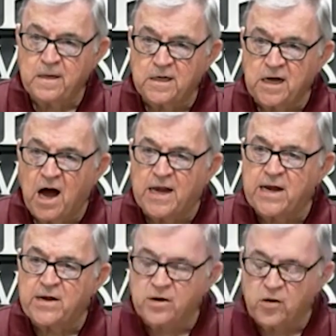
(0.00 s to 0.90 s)
God
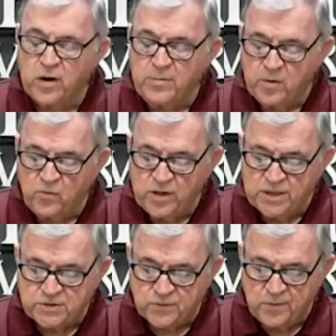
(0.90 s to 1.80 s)
had an agreement with
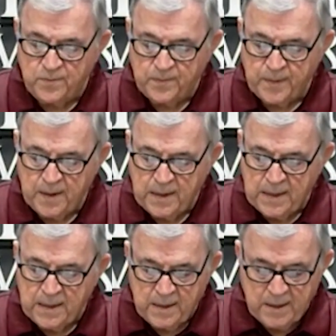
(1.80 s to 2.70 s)
Israel.
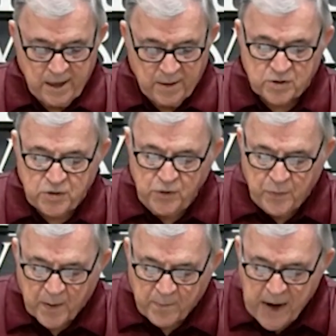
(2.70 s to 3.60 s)
Number two,
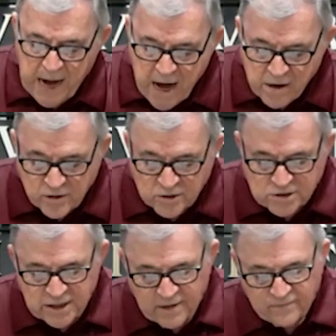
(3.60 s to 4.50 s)
prepare
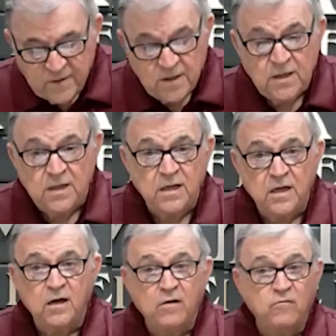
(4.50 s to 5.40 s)
yourself
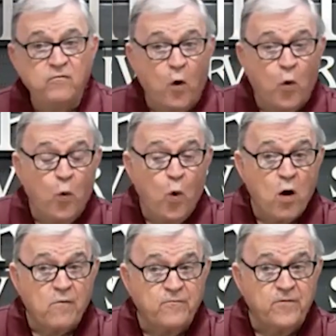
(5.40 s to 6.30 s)
for
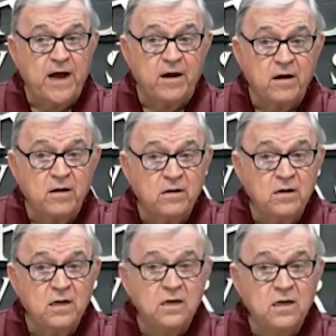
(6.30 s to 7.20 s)
warfare
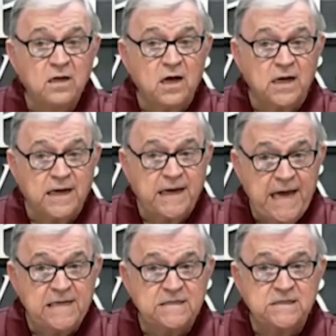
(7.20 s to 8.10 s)

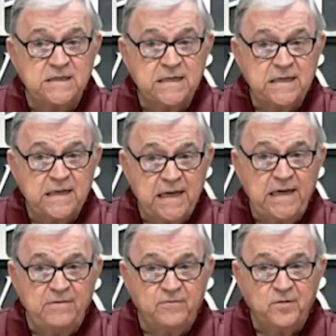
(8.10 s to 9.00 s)
against
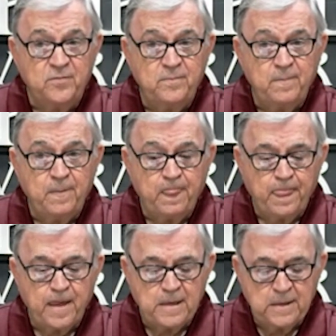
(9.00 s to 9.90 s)
evil.
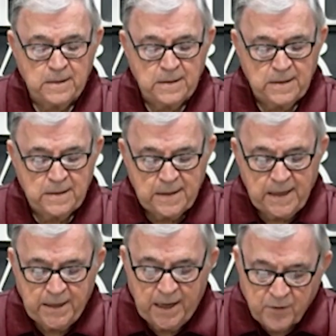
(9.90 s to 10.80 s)

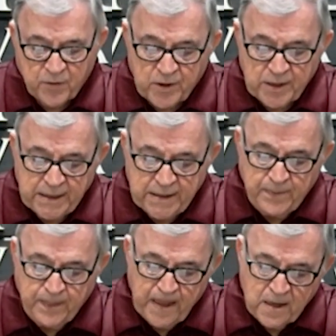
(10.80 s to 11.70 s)
And number three,
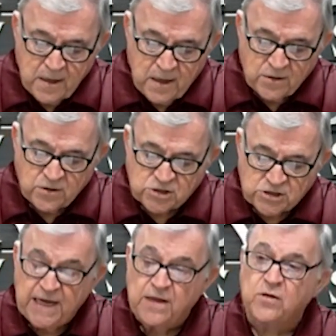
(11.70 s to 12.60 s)

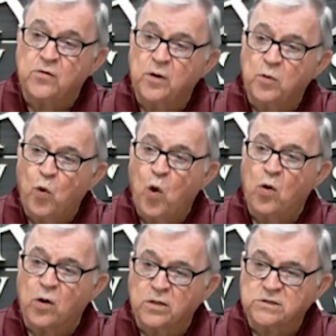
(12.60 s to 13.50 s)
understand the
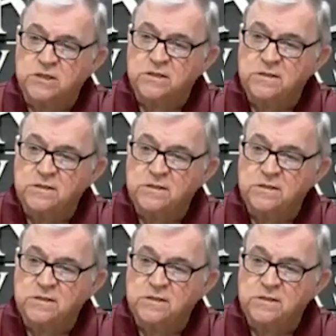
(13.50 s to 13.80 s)
rewards,